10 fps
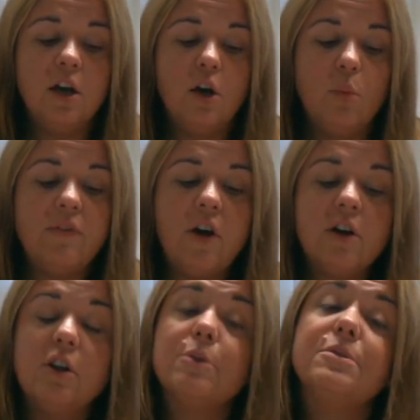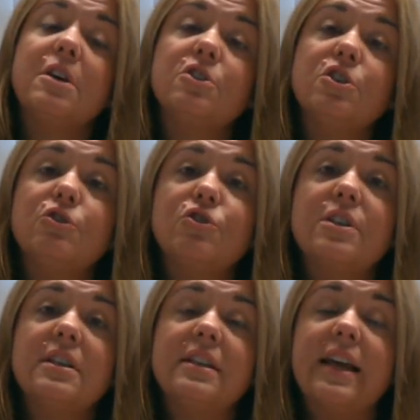With our clubs, our children
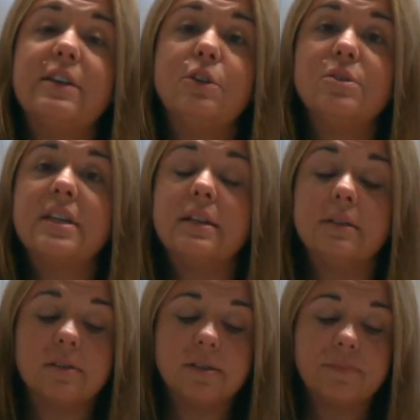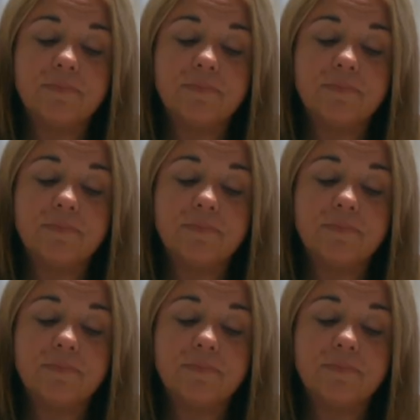can learn new skills.